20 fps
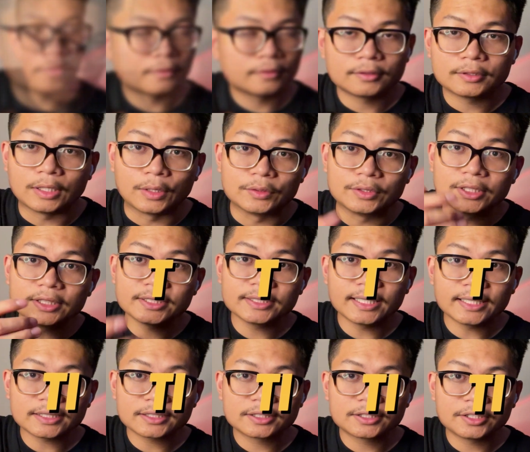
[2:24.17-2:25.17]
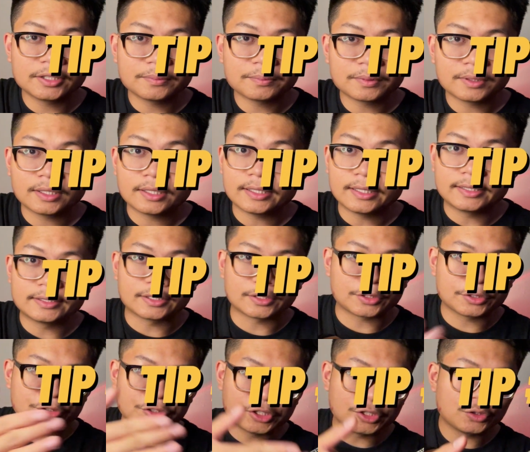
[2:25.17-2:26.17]
Now this next tip is a
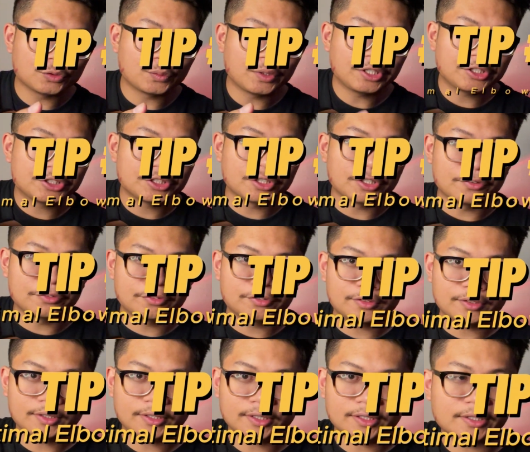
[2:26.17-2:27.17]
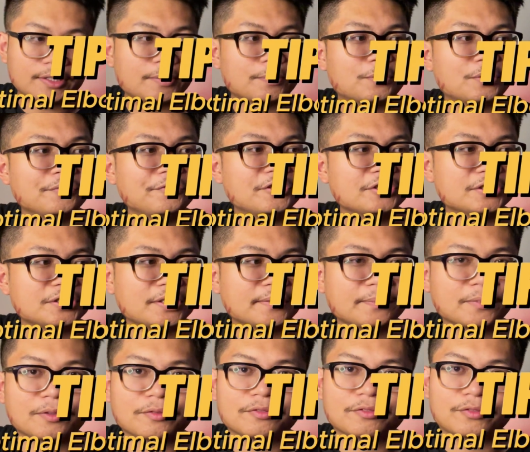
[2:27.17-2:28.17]
continuation of the previous tip
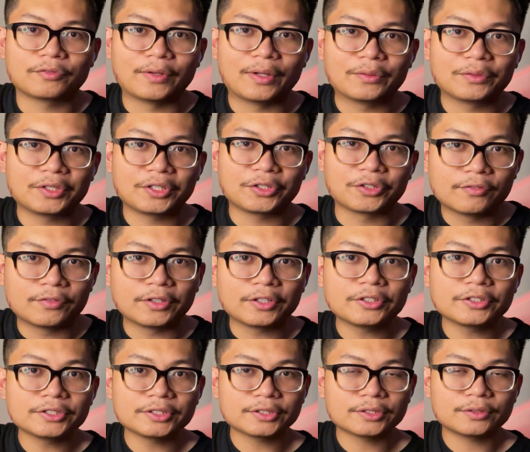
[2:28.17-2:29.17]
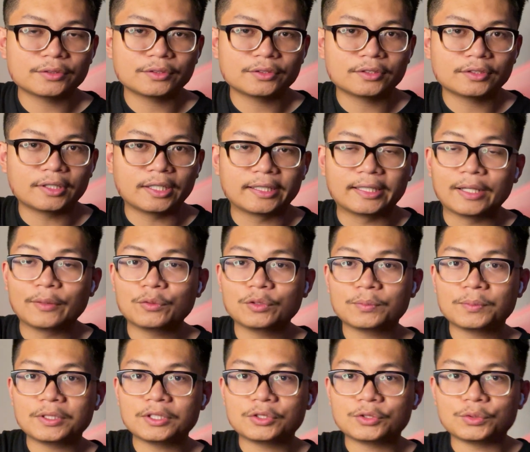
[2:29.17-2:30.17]
of rounding your fingers. And that would
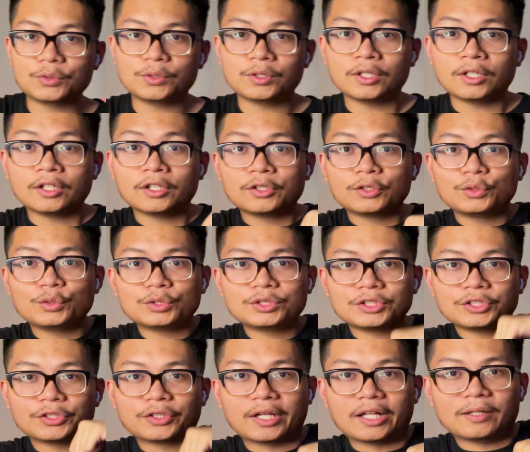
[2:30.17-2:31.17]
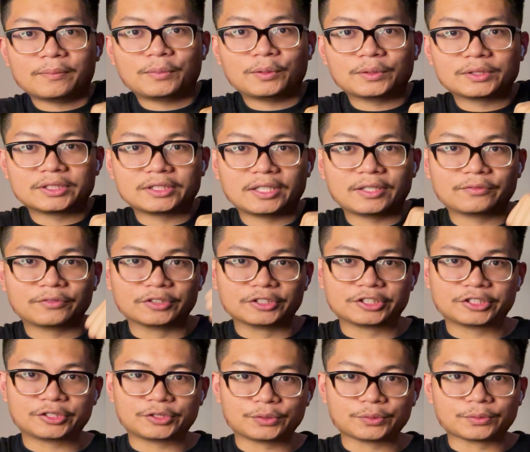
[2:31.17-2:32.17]
be to using your elbow as
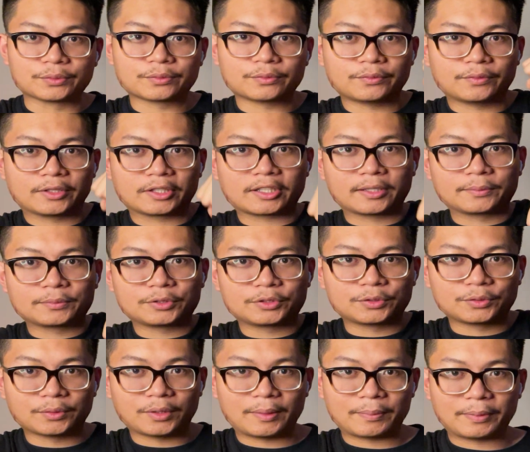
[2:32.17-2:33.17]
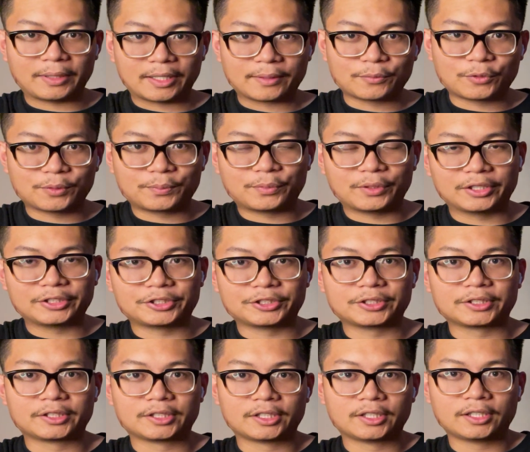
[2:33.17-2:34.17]
leverage too when it comes to applying more pressure.